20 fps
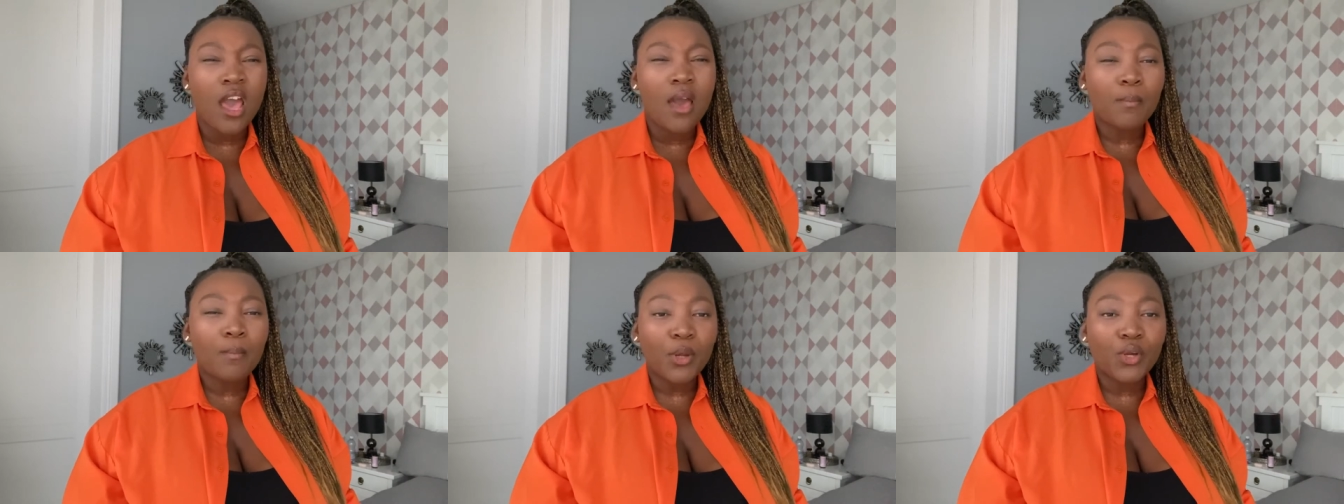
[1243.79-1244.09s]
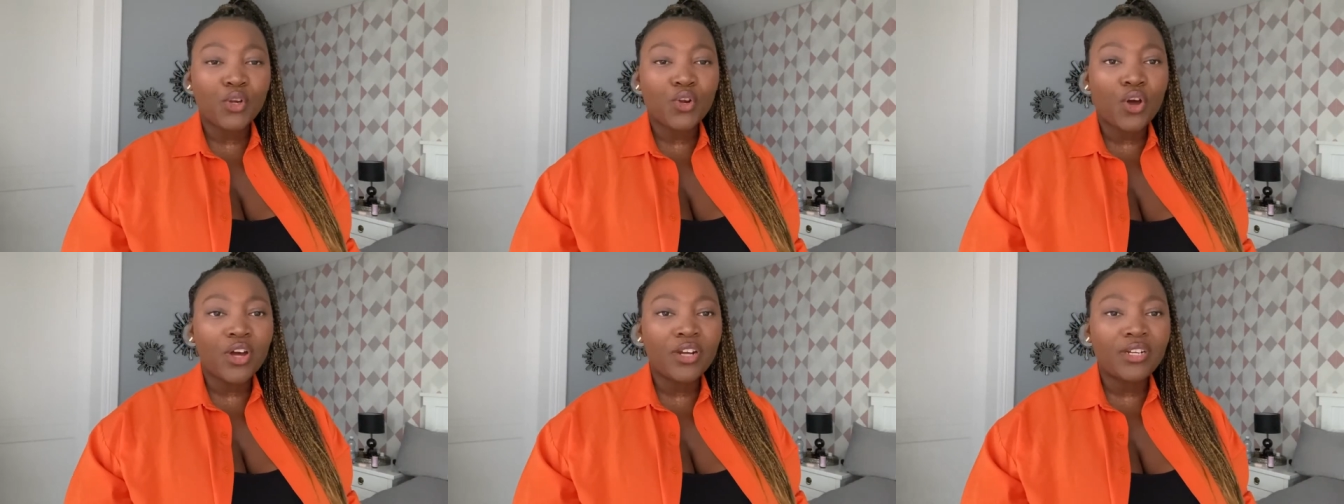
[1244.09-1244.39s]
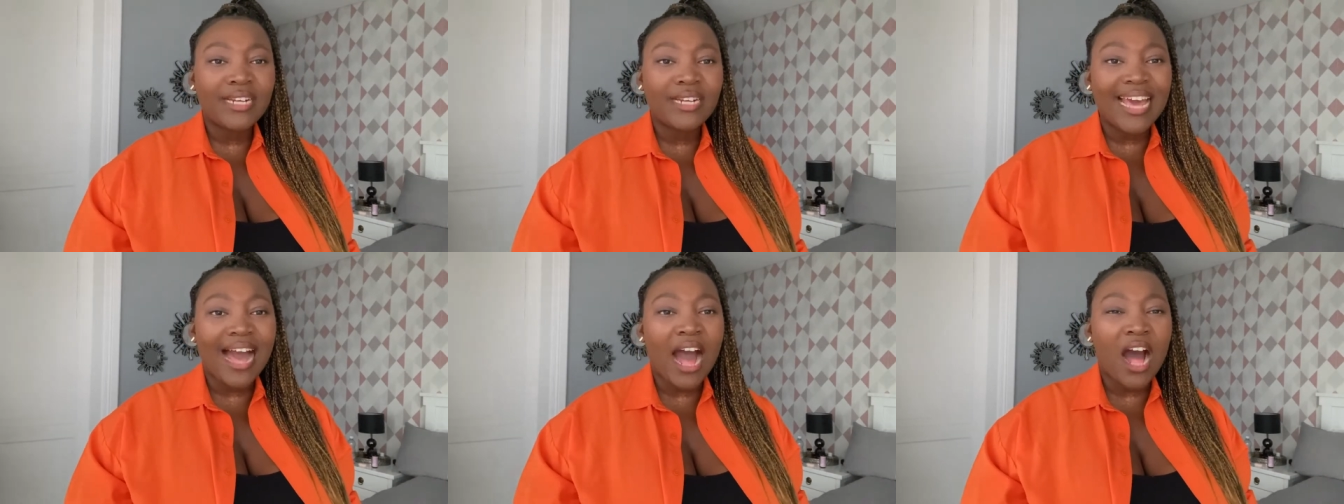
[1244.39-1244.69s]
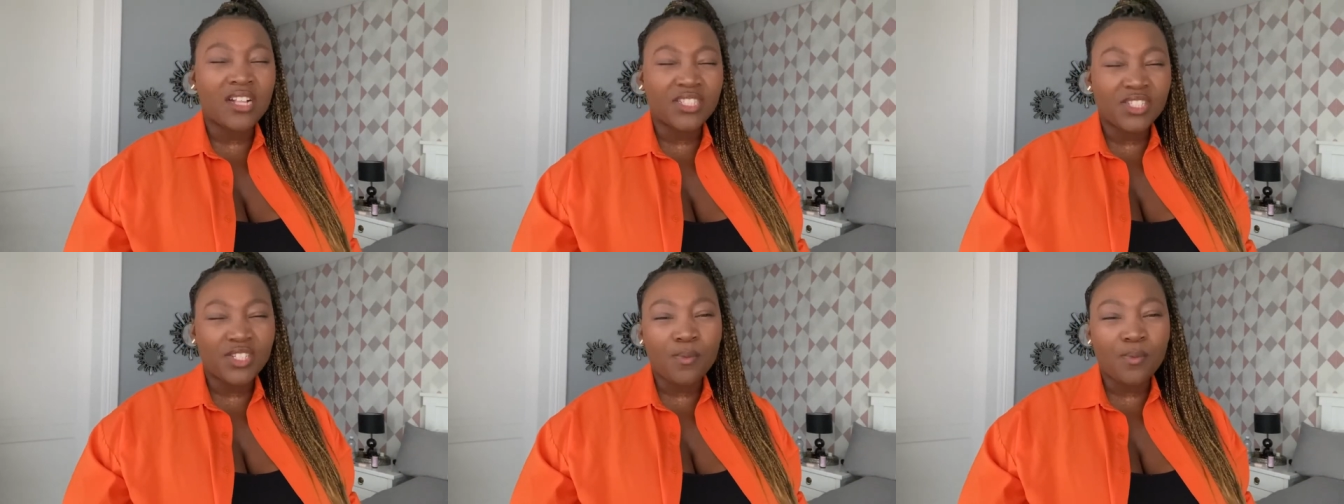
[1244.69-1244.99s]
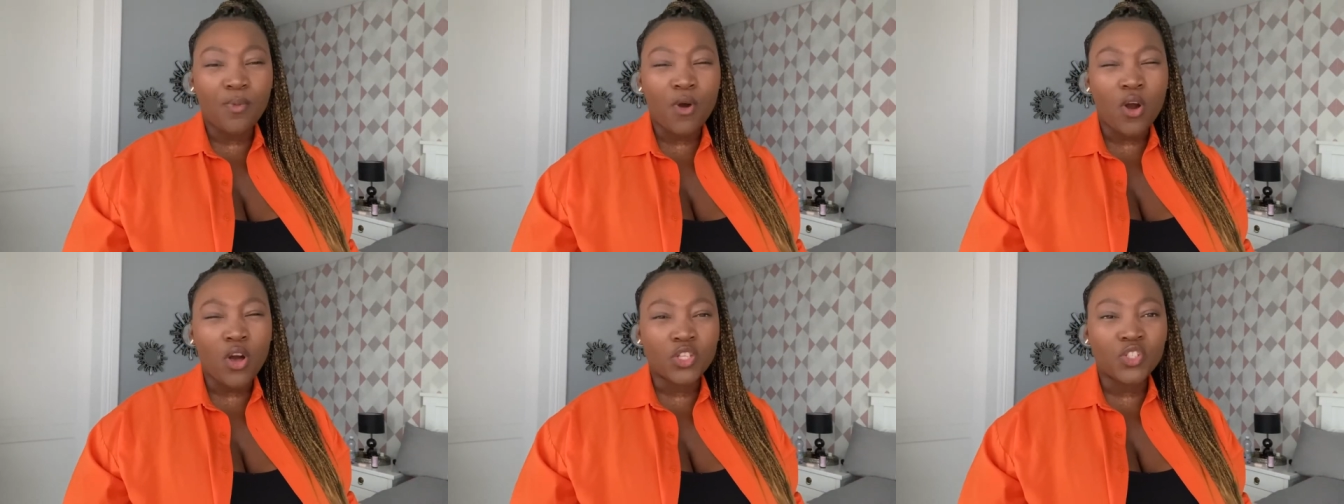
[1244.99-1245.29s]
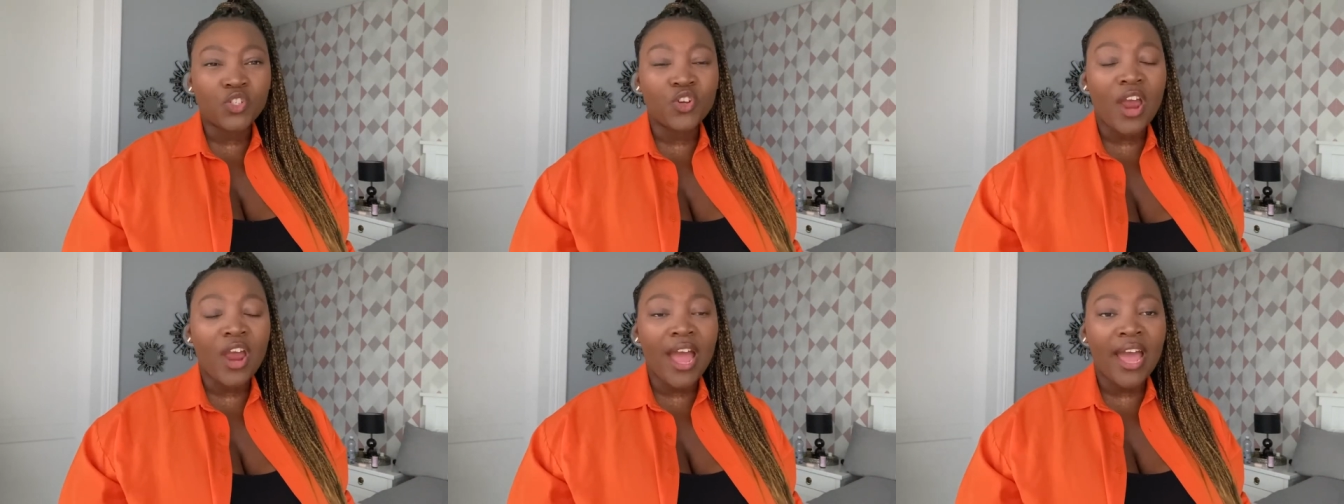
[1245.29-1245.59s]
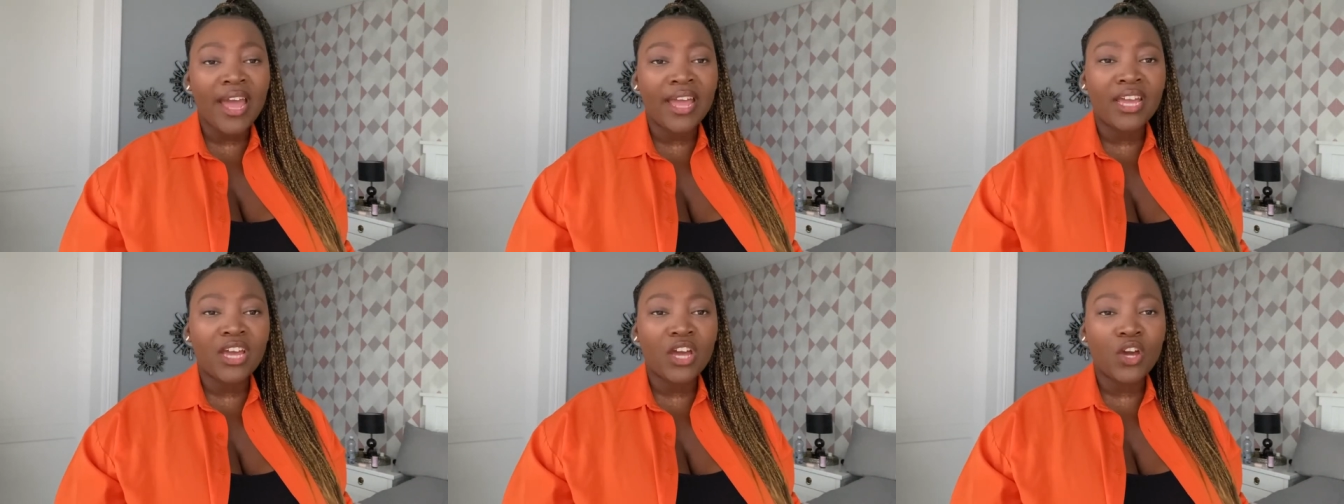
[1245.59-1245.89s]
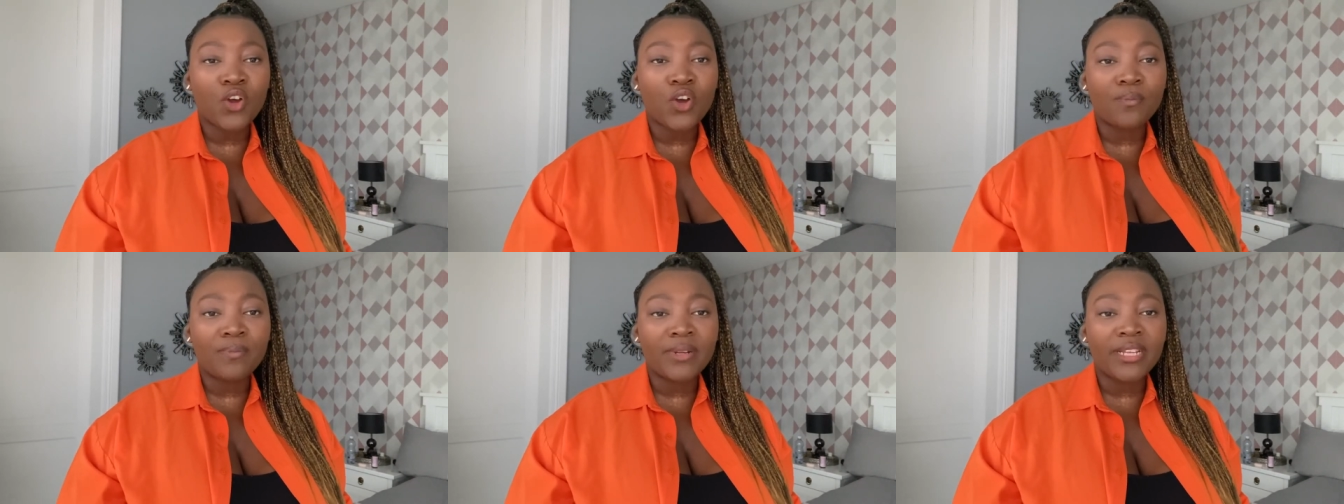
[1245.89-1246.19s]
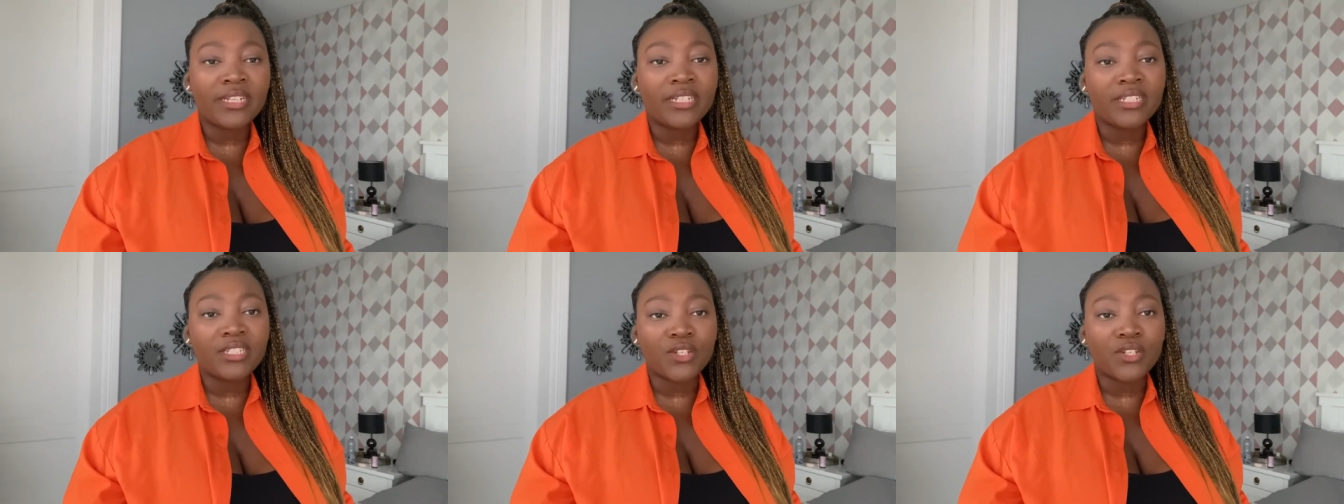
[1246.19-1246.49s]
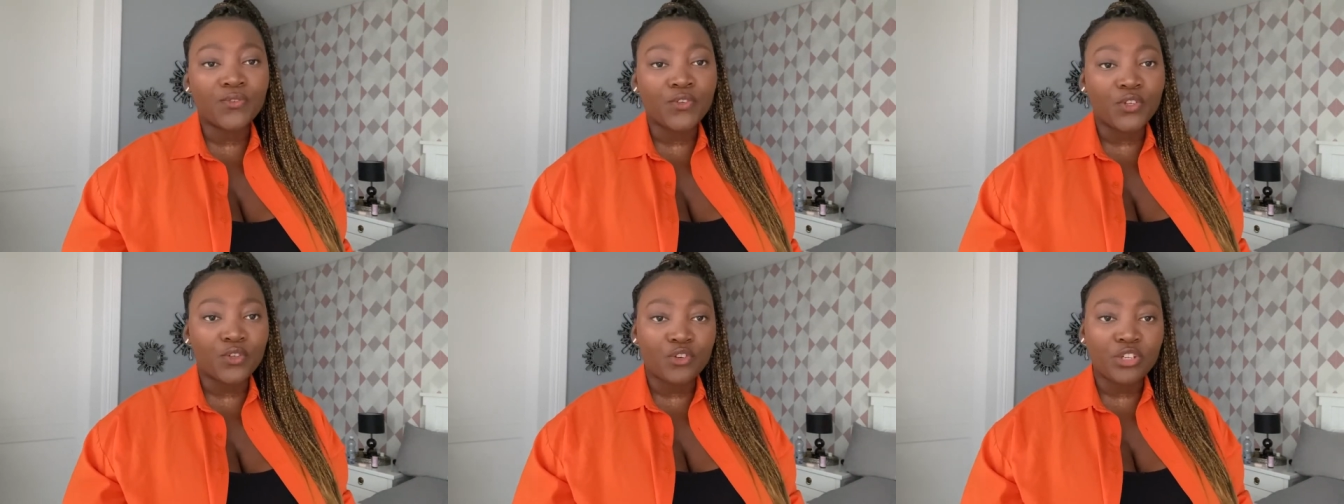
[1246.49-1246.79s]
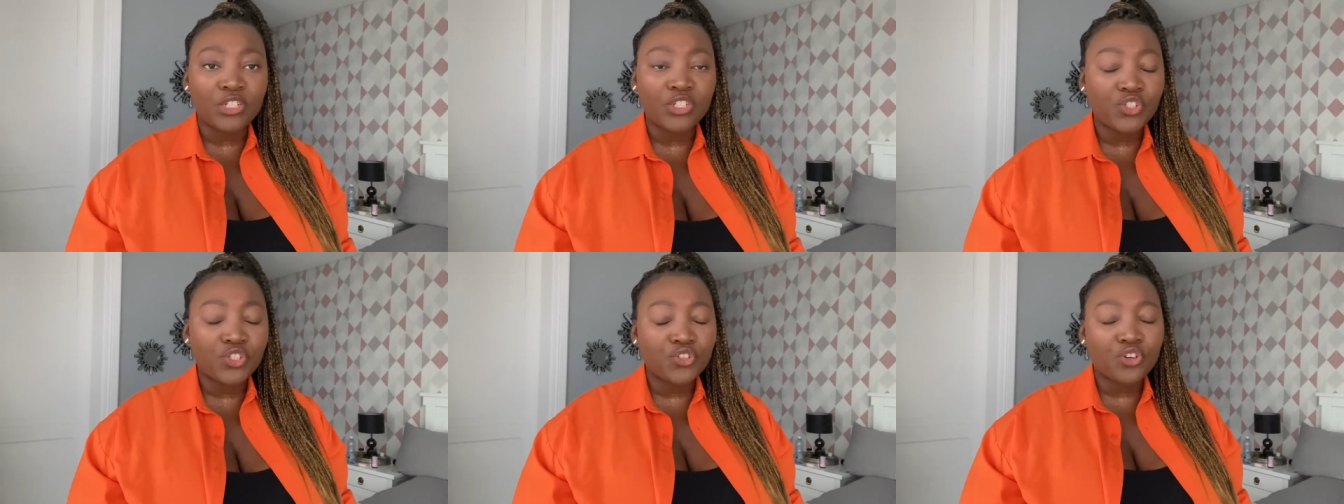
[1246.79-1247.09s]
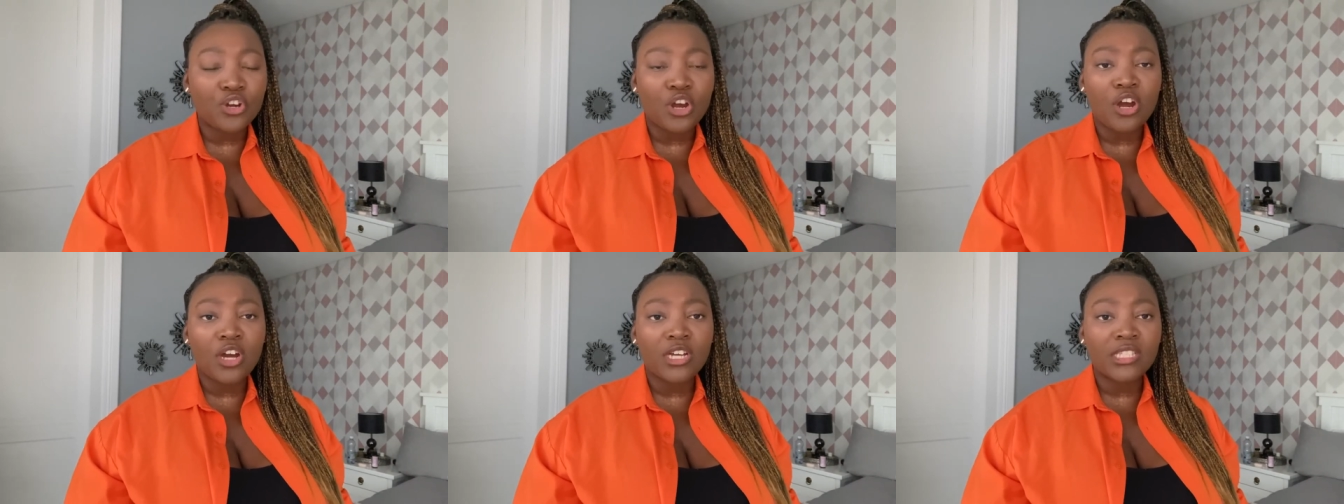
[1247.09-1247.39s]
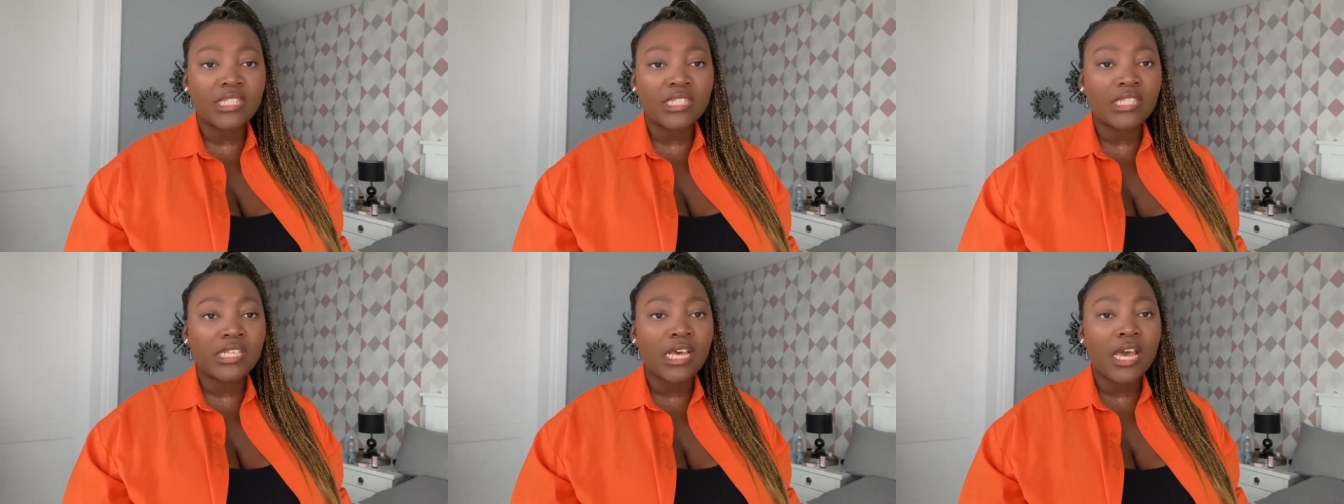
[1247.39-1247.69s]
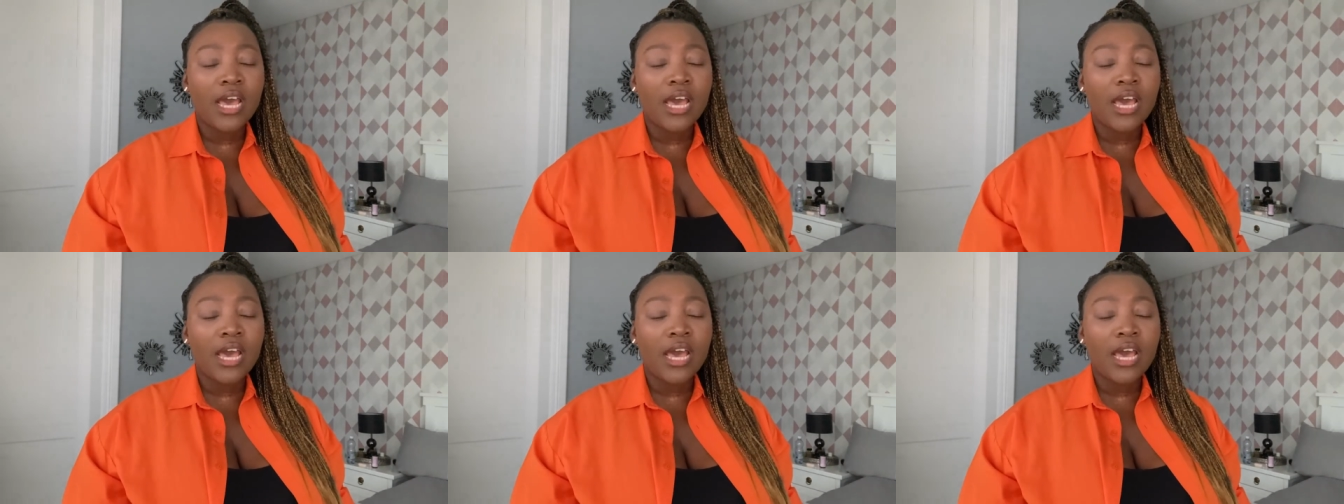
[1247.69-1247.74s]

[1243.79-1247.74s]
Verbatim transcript: but not altar bar try a completely different restaurant